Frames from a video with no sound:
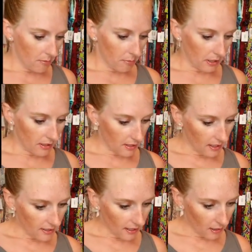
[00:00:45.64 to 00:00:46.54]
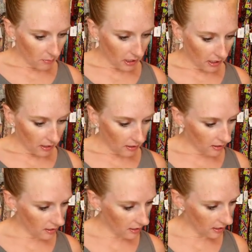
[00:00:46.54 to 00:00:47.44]
but they tell me,
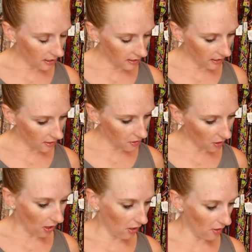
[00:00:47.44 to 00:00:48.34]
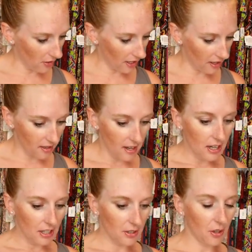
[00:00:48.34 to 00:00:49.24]
it tells you, oh yeah,
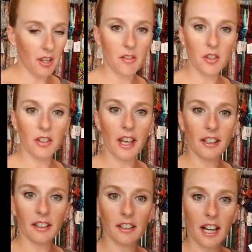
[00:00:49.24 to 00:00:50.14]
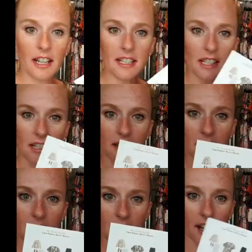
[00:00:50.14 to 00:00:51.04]
so it gives you like little
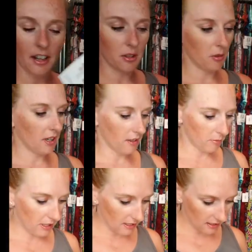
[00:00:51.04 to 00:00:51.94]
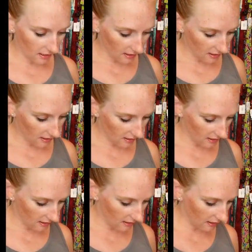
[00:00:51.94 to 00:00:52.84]
ideas on how to wear the pieces
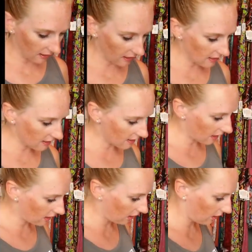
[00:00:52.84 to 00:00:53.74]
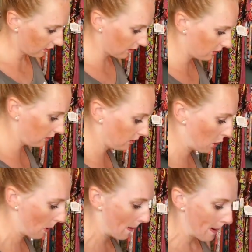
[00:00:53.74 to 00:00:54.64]
that they sent you.
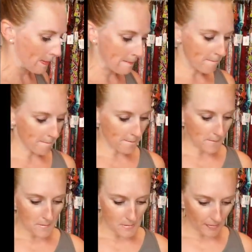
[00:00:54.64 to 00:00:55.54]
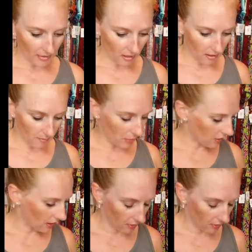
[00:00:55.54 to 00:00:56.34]
There's like a